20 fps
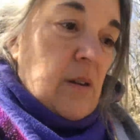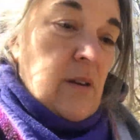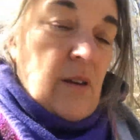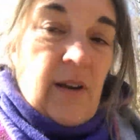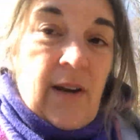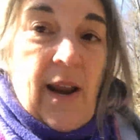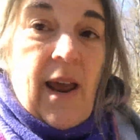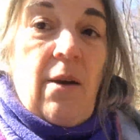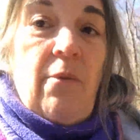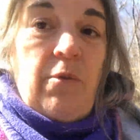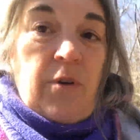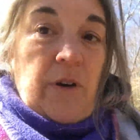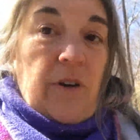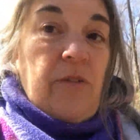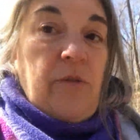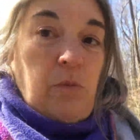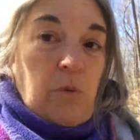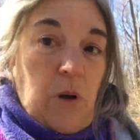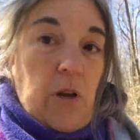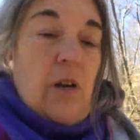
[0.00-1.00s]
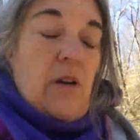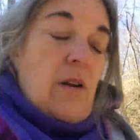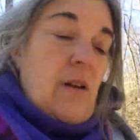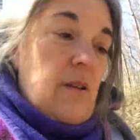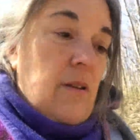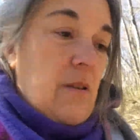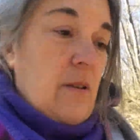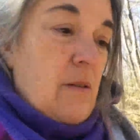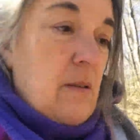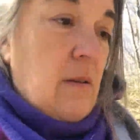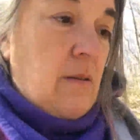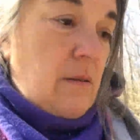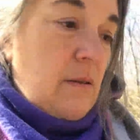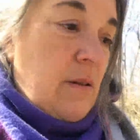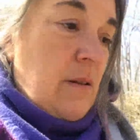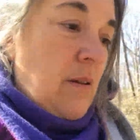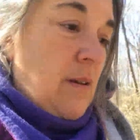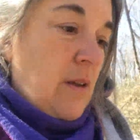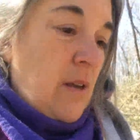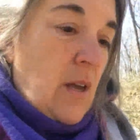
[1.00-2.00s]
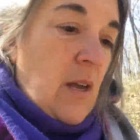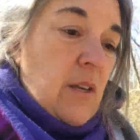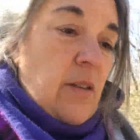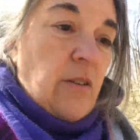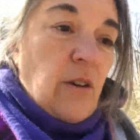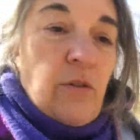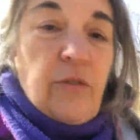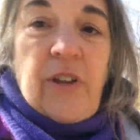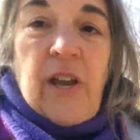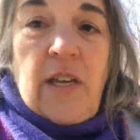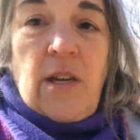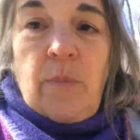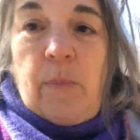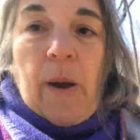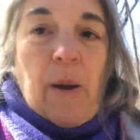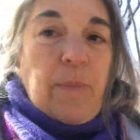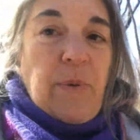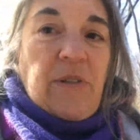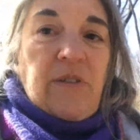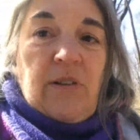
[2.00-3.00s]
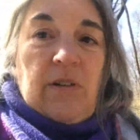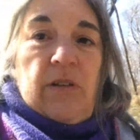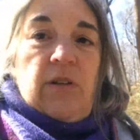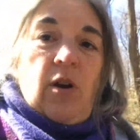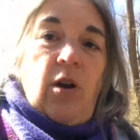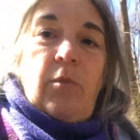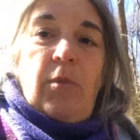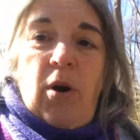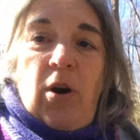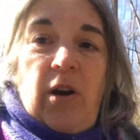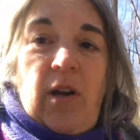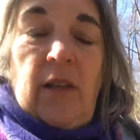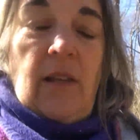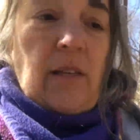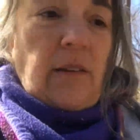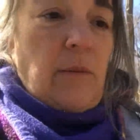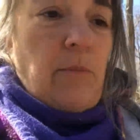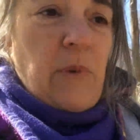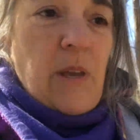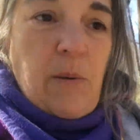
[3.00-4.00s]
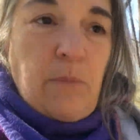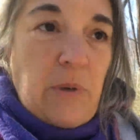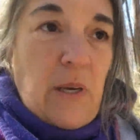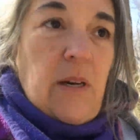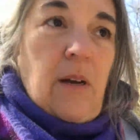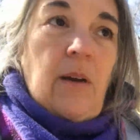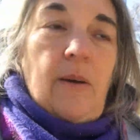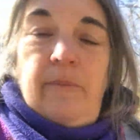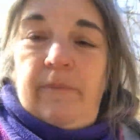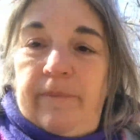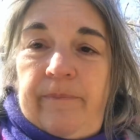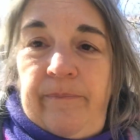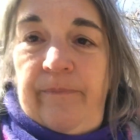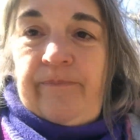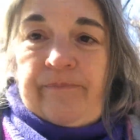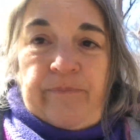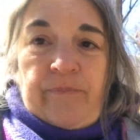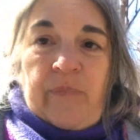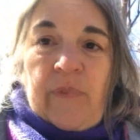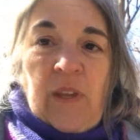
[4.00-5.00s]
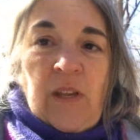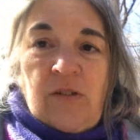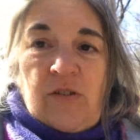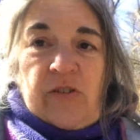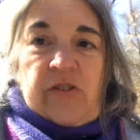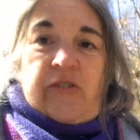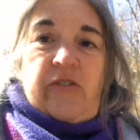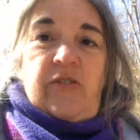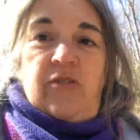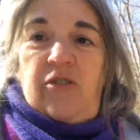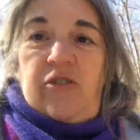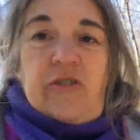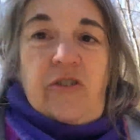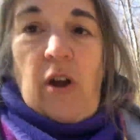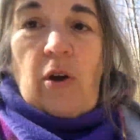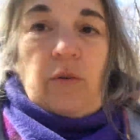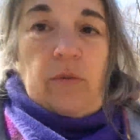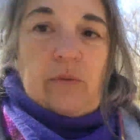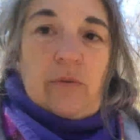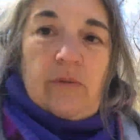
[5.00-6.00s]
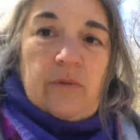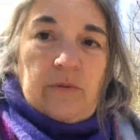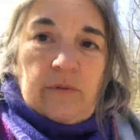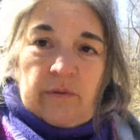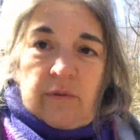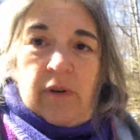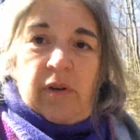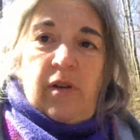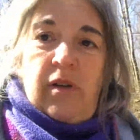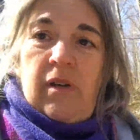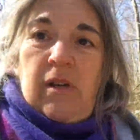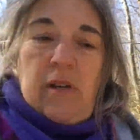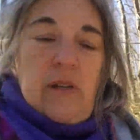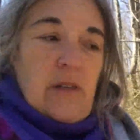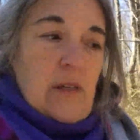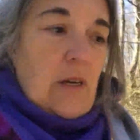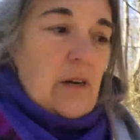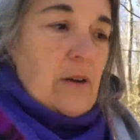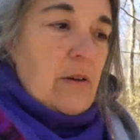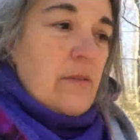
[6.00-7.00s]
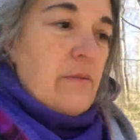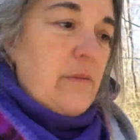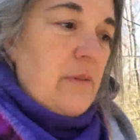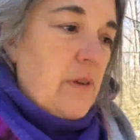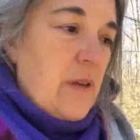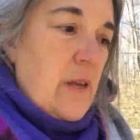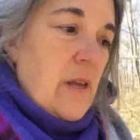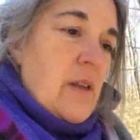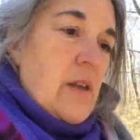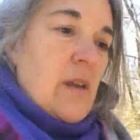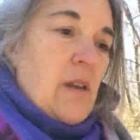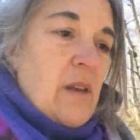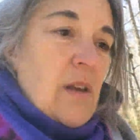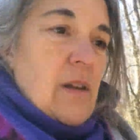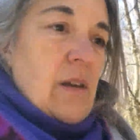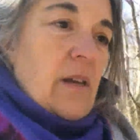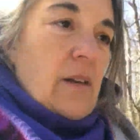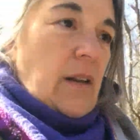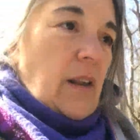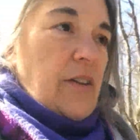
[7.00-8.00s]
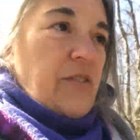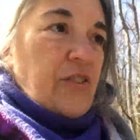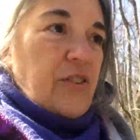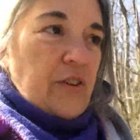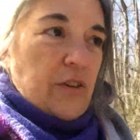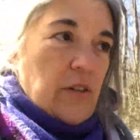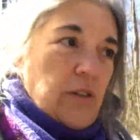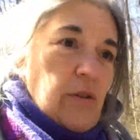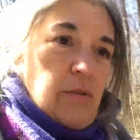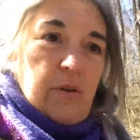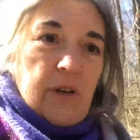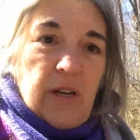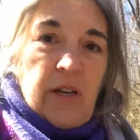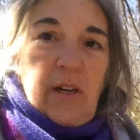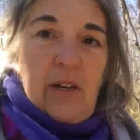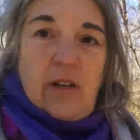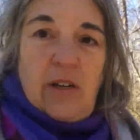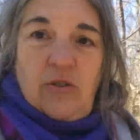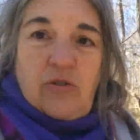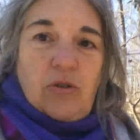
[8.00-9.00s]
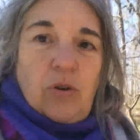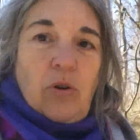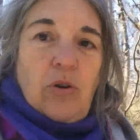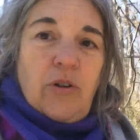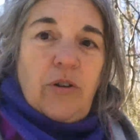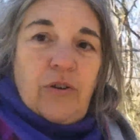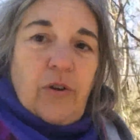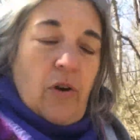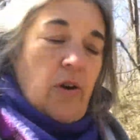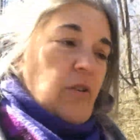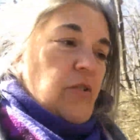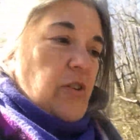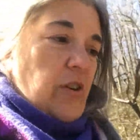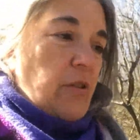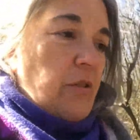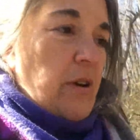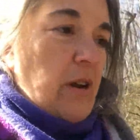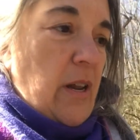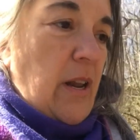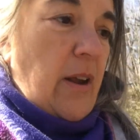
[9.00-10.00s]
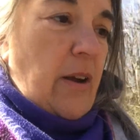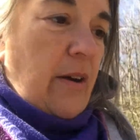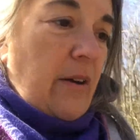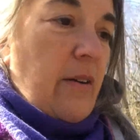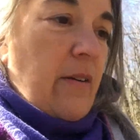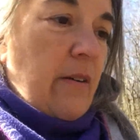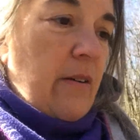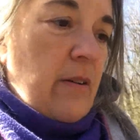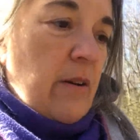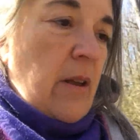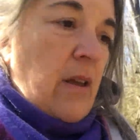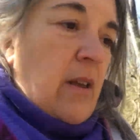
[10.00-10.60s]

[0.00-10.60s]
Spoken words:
And that one is one. Don't take your puppy to the dog park and let them get beat up. Just don't, you know? Unless you can control the dogs that are in there,